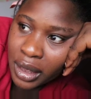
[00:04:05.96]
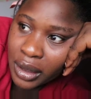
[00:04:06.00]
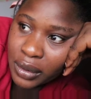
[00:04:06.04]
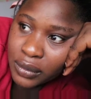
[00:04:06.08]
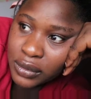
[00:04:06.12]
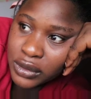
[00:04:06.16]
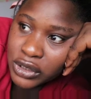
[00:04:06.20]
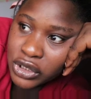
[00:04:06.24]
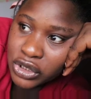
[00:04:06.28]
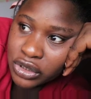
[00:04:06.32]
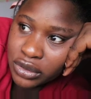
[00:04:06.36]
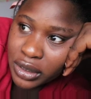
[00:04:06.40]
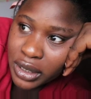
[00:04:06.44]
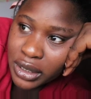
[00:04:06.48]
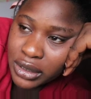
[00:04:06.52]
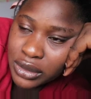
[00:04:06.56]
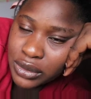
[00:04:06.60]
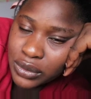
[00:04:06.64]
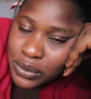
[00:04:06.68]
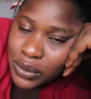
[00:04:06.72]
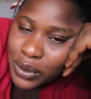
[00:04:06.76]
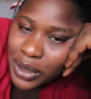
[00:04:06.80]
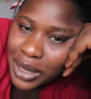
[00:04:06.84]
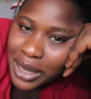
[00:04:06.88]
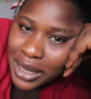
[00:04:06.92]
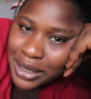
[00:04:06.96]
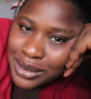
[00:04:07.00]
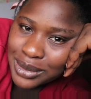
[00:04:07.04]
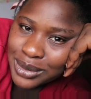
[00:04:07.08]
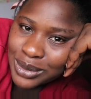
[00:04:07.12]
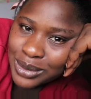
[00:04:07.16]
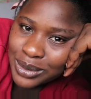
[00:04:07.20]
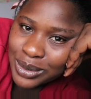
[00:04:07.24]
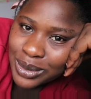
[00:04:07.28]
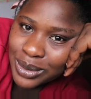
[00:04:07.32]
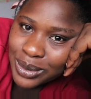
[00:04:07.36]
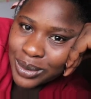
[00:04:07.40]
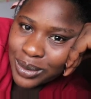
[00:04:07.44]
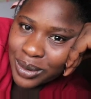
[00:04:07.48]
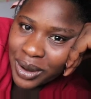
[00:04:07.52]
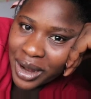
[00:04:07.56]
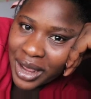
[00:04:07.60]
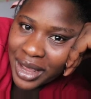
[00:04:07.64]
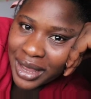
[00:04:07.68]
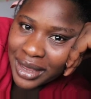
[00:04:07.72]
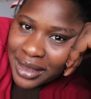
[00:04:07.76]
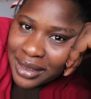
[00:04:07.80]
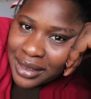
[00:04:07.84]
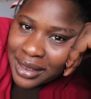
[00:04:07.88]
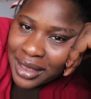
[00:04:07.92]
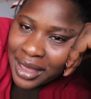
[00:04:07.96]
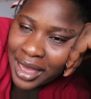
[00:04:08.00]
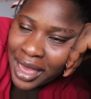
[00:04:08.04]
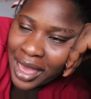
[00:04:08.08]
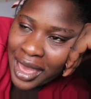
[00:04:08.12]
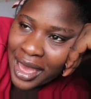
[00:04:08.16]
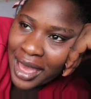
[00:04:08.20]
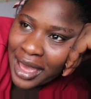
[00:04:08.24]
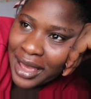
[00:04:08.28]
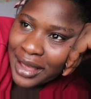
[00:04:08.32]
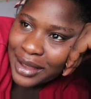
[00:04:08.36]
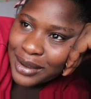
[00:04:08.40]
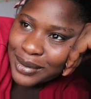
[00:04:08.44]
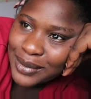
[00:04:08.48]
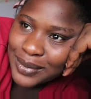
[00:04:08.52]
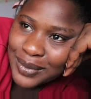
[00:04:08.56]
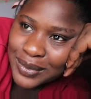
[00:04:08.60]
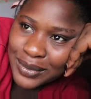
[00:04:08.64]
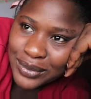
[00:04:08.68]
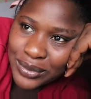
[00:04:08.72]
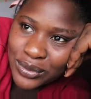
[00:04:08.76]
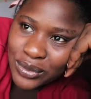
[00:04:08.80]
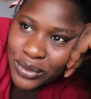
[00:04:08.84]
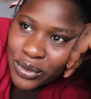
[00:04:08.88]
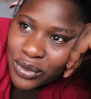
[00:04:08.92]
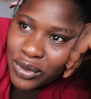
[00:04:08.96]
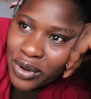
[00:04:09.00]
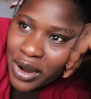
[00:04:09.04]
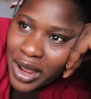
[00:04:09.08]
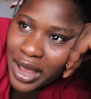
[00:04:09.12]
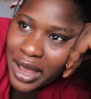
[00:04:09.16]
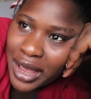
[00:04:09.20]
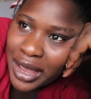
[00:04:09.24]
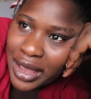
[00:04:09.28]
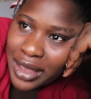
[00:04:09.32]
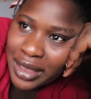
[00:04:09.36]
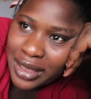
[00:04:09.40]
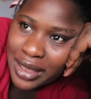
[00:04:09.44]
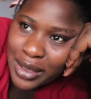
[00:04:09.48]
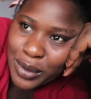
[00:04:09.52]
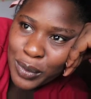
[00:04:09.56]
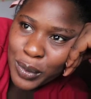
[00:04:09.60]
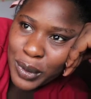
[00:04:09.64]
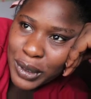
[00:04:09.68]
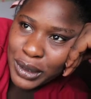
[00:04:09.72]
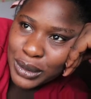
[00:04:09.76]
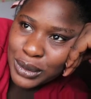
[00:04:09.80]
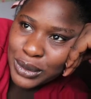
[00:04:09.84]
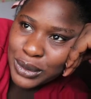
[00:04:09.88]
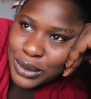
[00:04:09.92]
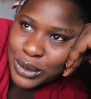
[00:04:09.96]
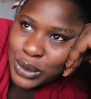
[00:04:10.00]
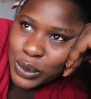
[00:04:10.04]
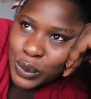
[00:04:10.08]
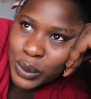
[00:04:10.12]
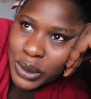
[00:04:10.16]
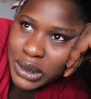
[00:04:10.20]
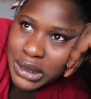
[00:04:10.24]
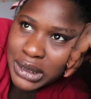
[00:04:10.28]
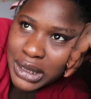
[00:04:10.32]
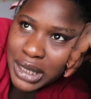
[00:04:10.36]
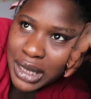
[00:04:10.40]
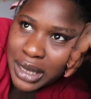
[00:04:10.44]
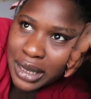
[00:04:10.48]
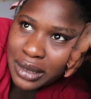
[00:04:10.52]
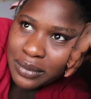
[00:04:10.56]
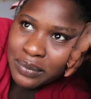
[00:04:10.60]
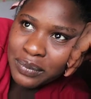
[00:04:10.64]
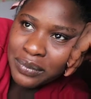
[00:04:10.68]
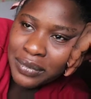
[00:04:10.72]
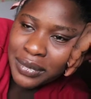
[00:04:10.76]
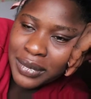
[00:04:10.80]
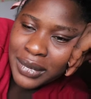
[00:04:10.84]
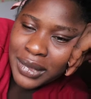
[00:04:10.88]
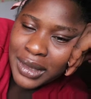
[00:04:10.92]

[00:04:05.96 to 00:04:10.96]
I was trying so hard to cry. I couldn't cry. I went to Twitter.